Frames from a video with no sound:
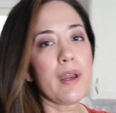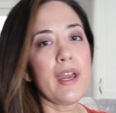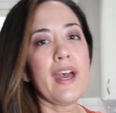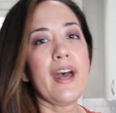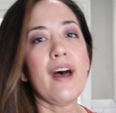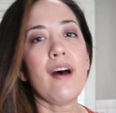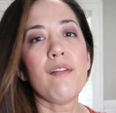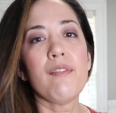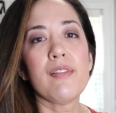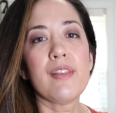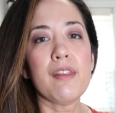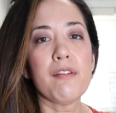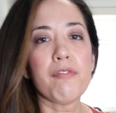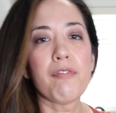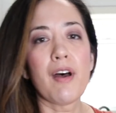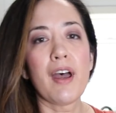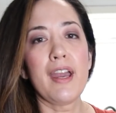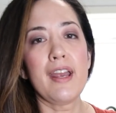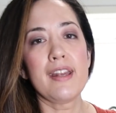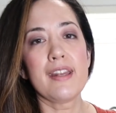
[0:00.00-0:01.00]
we have the
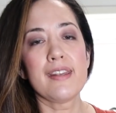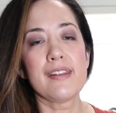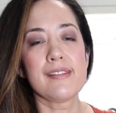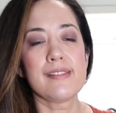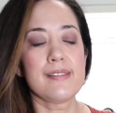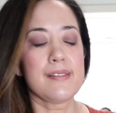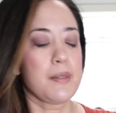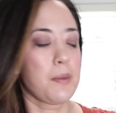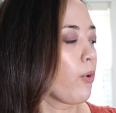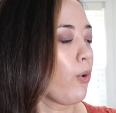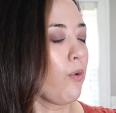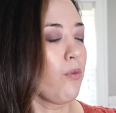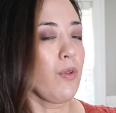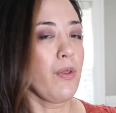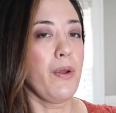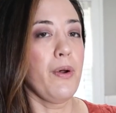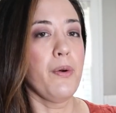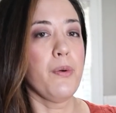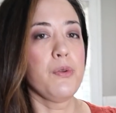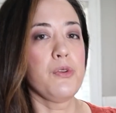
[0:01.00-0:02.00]
finest
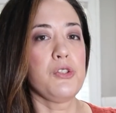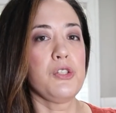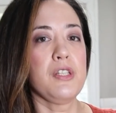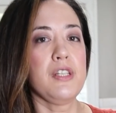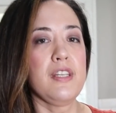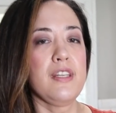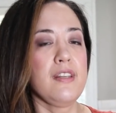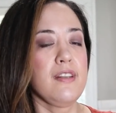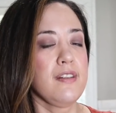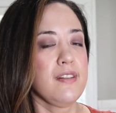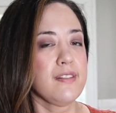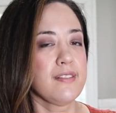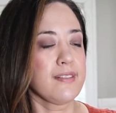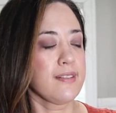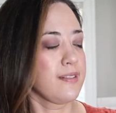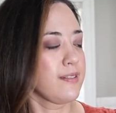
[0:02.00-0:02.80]
provolone cheese,